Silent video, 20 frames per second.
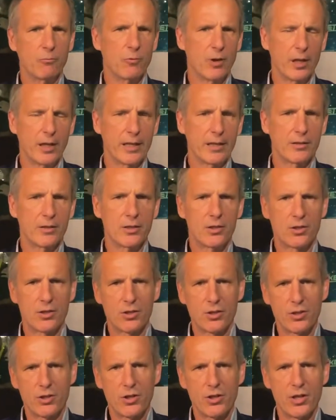really
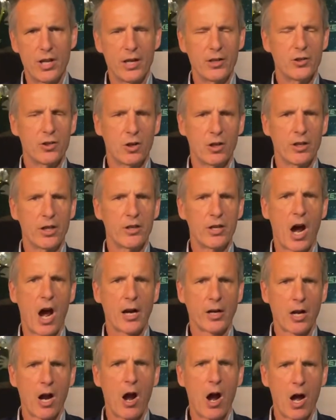during the
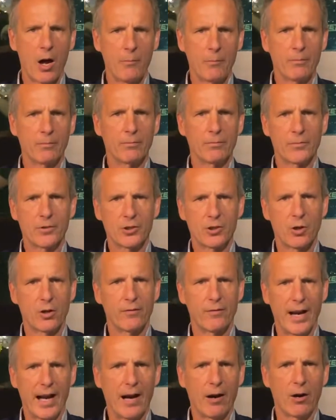.com sort
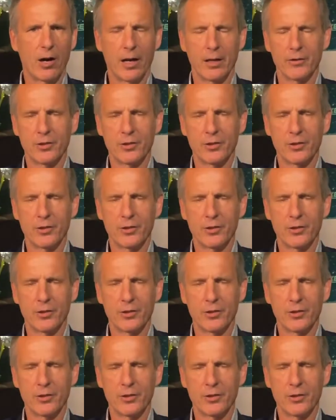of era.